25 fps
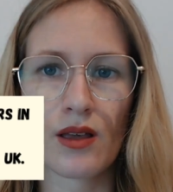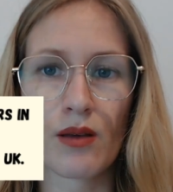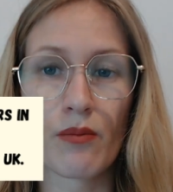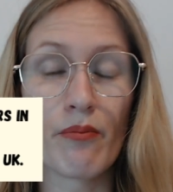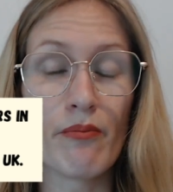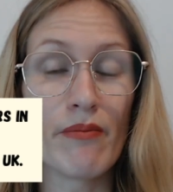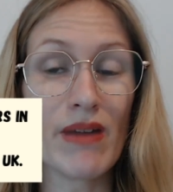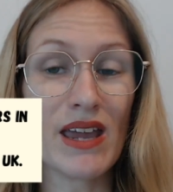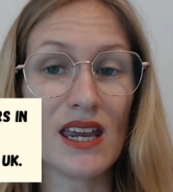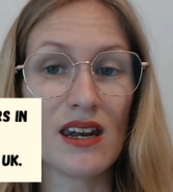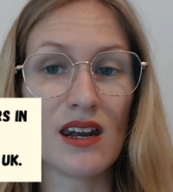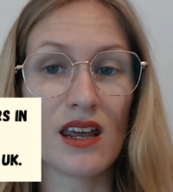
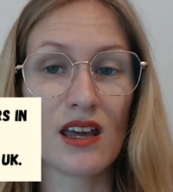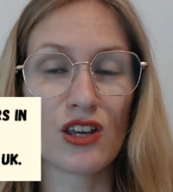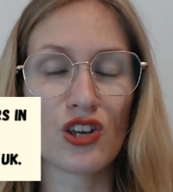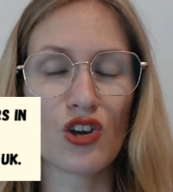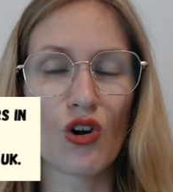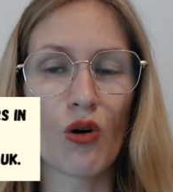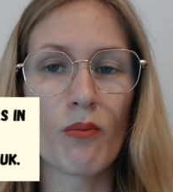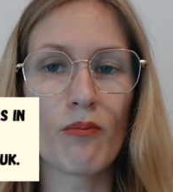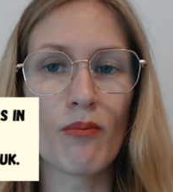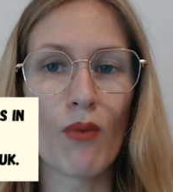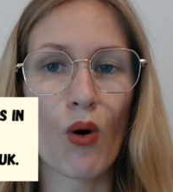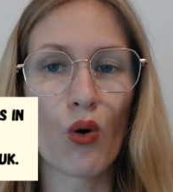meaning
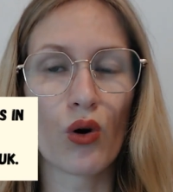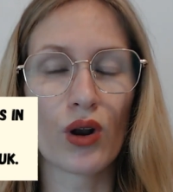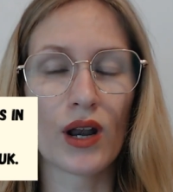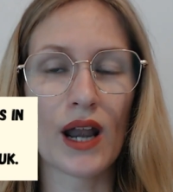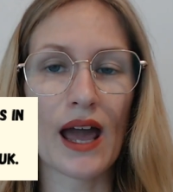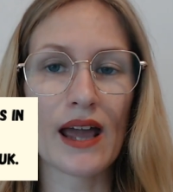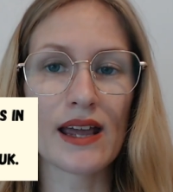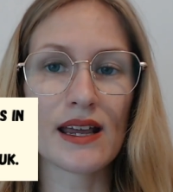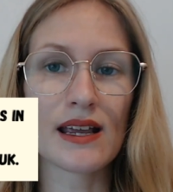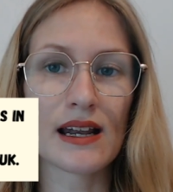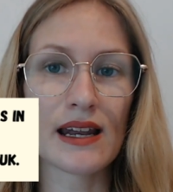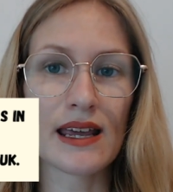you're more
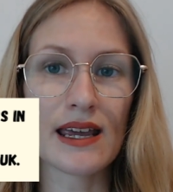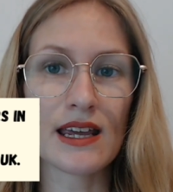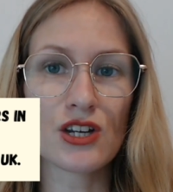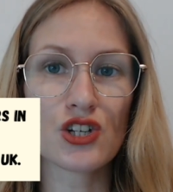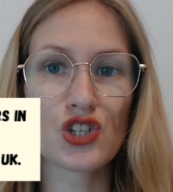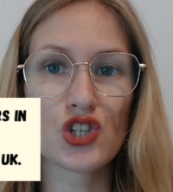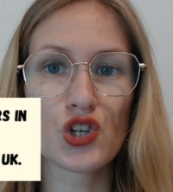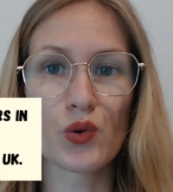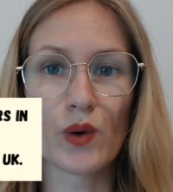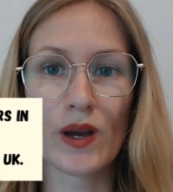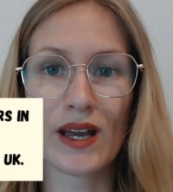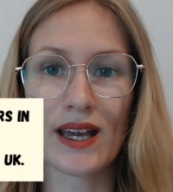likely
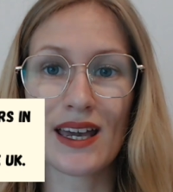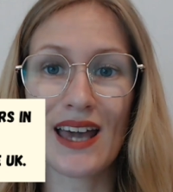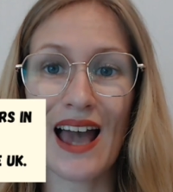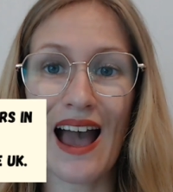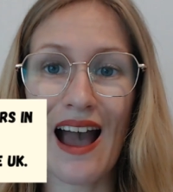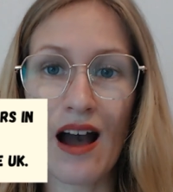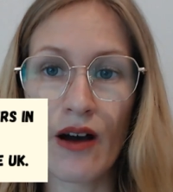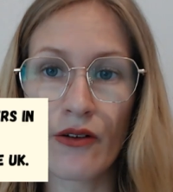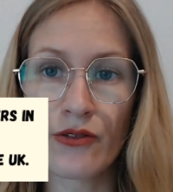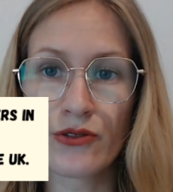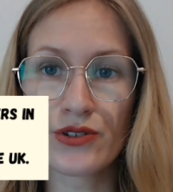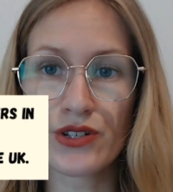to
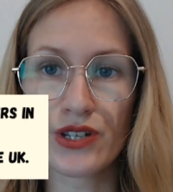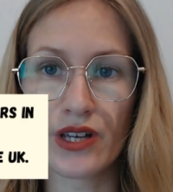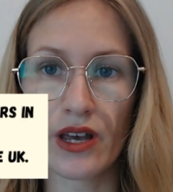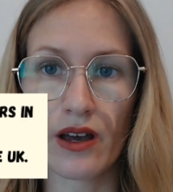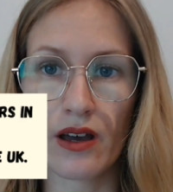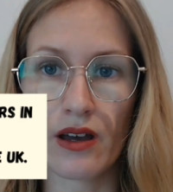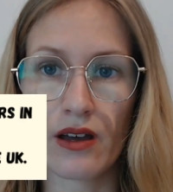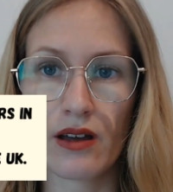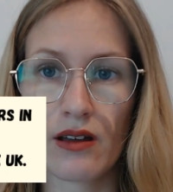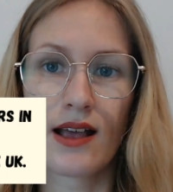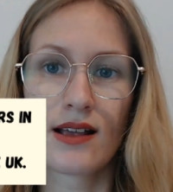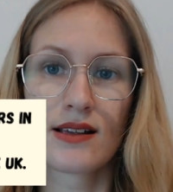
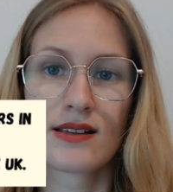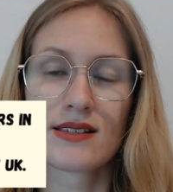encounter